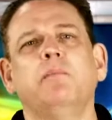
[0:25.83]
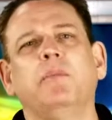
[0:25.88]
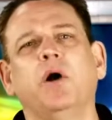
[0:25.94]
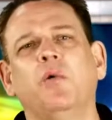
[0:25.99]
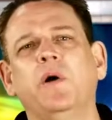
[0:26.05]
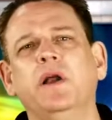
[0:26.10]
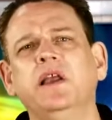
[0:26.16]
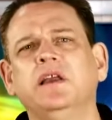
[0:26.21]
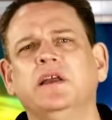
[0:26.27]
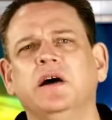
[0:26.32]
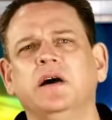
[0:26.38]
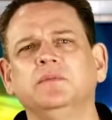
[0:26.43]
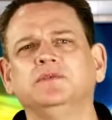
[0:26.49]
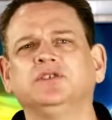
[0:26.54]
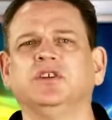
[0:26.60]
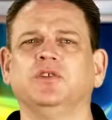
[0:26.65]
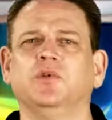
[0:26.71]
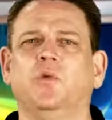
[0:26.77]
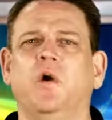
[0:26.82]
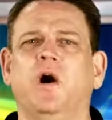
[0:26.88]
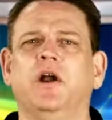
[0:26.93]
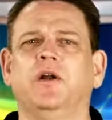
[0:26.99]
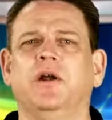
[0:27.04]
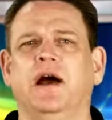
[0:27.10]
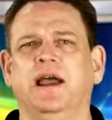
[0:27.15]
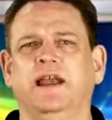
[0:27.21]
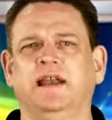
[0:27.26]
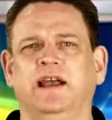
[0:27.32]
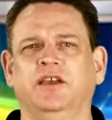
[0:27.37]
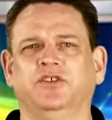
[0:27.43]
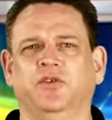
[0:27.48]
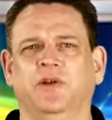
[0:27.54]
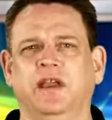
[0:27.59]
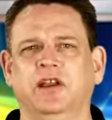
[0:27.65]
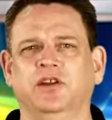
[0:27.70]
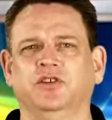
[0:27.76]
But when it comes to the water
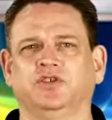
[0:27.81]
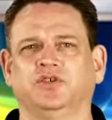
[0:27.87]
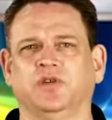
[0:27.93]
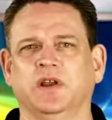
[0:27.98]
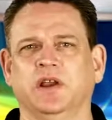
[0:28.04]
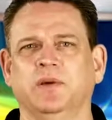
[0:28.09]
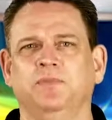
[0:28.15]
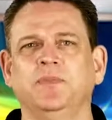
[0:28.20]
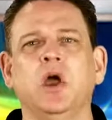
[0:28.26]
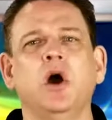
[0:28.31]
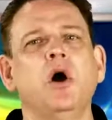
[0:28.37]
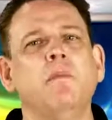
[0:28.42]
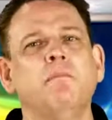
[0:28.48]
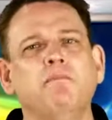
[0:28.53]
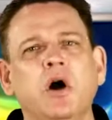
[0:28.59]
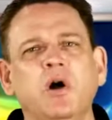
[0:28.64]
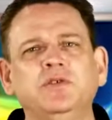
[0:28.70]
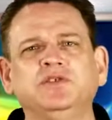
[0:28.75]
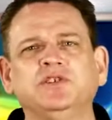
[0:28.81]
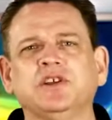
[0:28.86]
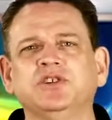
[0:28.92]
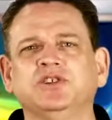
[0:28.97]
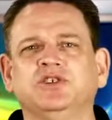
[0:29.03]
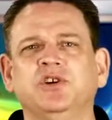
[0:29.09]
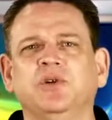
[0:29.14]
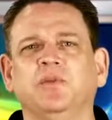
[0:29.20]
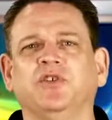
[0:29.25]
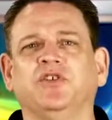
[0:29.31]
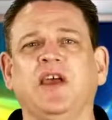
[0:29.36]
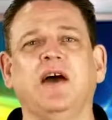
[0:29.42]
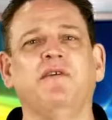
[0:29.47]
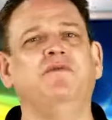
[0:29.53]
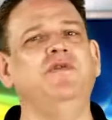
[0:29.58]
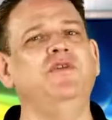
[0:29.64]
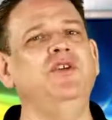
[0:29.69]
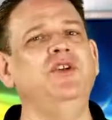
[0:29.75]
ionizer industry, most consumers
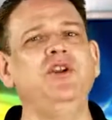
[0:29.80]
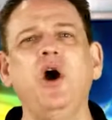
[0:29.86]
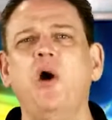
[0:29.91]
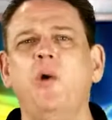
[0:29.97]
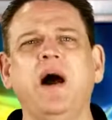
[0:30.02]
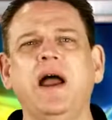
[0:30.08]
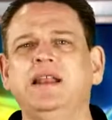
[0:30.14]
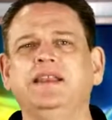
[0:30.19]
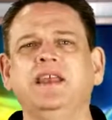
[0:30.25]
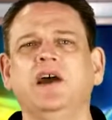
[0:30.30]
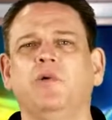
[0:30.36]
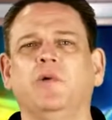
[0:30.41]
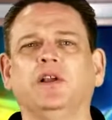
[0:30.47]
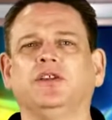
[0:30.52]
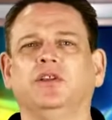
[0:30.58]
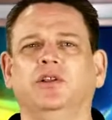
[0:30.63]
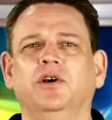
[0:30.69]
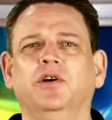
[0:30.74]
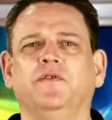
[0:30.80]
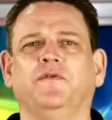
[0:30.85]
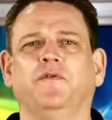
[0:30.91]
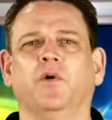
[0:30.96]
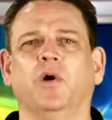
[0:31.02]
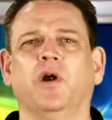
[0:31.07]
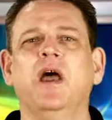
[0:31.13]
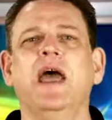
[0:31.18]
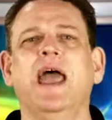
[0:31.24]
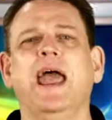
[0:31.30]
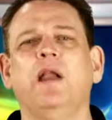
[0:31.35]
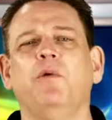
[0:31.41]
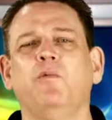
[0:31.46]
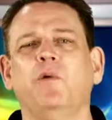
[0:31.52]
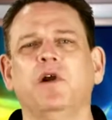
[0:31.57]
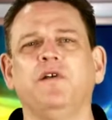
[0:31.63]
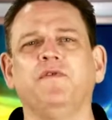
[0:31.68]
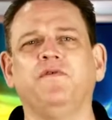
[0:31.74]
have no idea what to look for
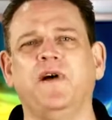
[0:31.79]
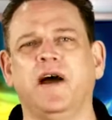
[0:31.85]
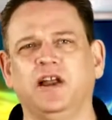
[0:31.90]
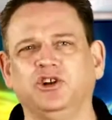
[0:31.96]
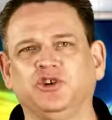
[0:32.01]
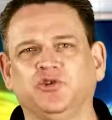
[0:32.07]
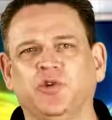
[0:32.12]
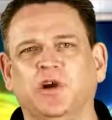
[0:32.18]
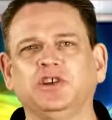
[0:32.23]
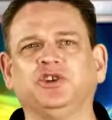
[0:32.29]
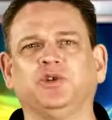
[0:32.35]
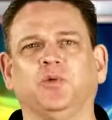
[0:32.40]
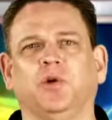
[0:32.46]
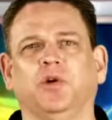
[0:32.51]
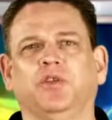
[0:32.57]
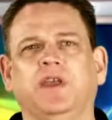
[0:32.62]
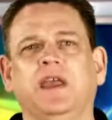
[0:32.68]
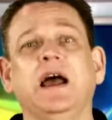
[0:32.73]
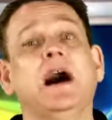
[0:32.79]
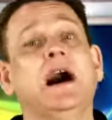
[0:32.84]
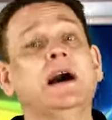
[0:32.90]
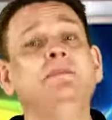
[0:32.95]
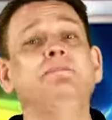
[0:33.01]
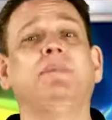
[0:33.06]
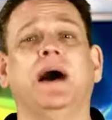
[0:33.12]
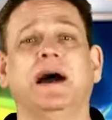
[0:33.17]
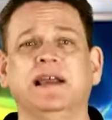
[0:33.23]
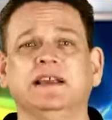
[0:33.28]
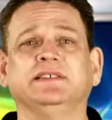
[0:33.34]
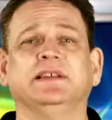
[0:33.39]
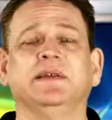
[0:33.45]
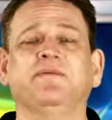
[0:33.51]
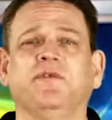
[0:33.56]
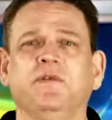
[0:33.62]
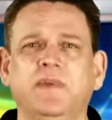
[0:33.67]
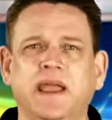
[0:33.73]
and where to find trustworthy, unbiased
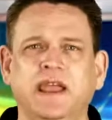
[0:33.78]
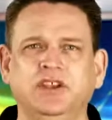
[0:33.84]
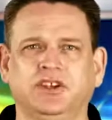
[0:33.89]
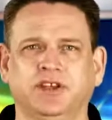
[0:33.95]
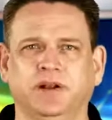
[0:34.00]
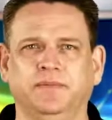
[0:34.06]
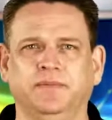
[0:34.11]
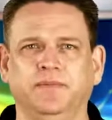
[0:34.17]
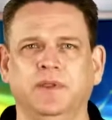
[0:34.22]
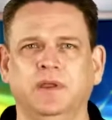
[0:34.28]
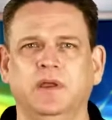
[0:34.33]
information.